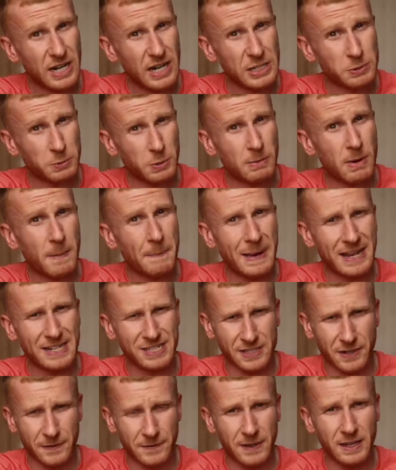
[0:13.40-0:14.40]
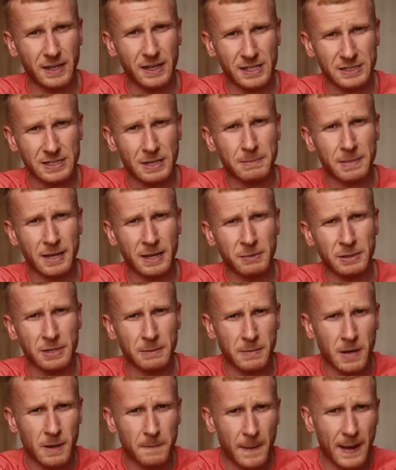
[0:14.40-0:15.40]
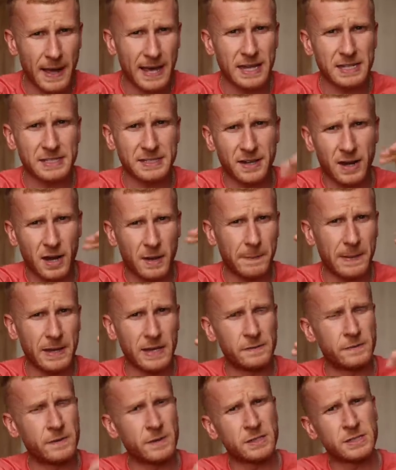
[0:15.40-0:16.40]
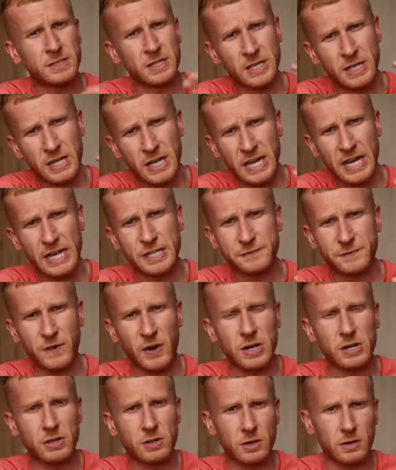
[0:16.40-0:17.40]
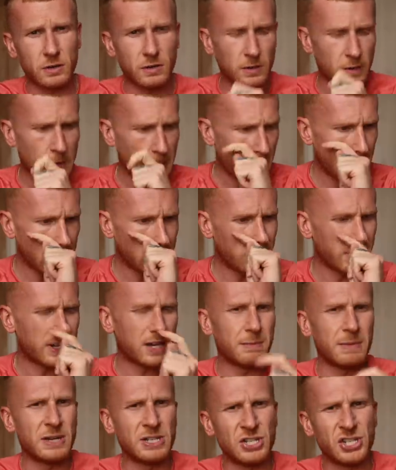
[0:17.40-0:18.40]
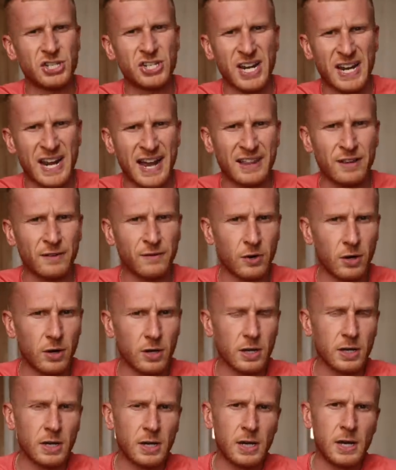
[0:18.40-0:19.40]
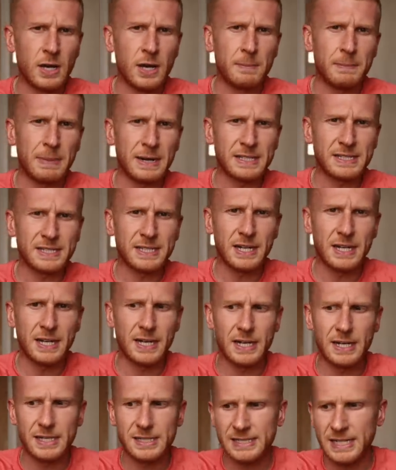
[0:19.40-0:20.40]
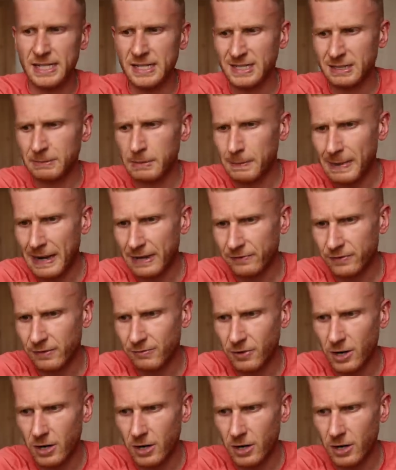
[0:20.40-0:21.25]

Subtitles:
it's one of my best, I think. It's up there with the Marbella's, the Ibiza's. It's very good. I highly recommend you check out the vlog. But since coming back from